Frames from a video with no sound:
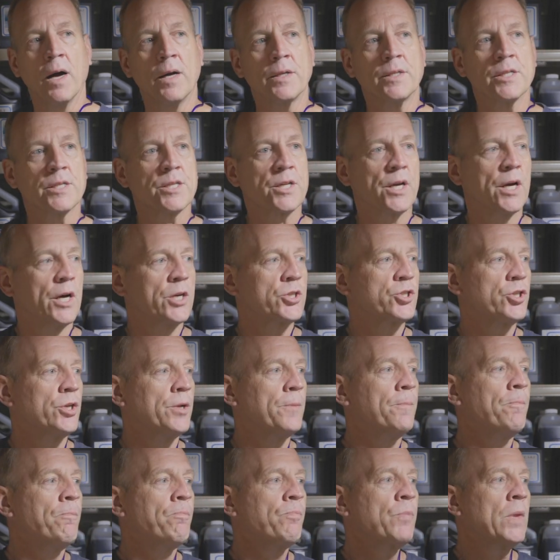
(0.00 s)

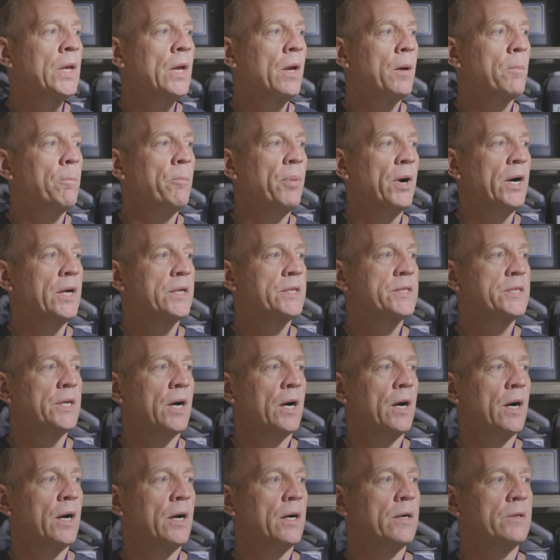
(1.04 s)
discussion. But
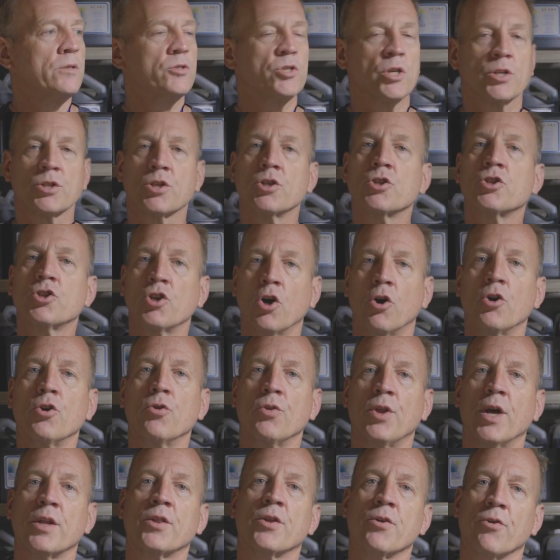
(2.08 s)
just to show
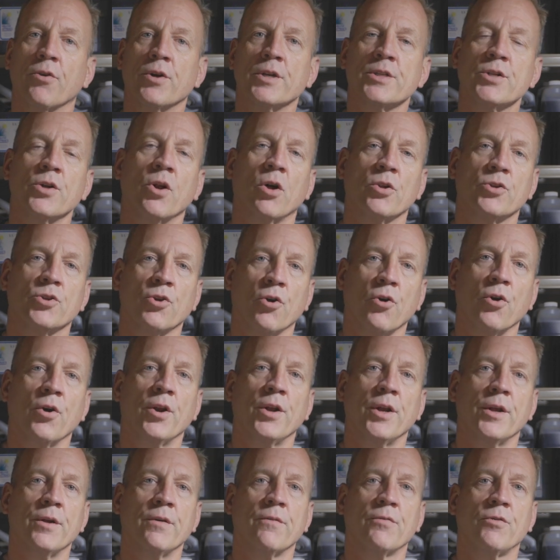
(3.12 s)
you that there is an
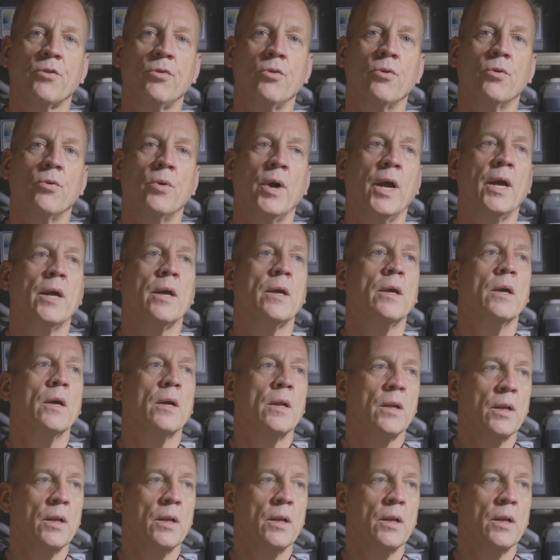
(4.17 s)
alternative to a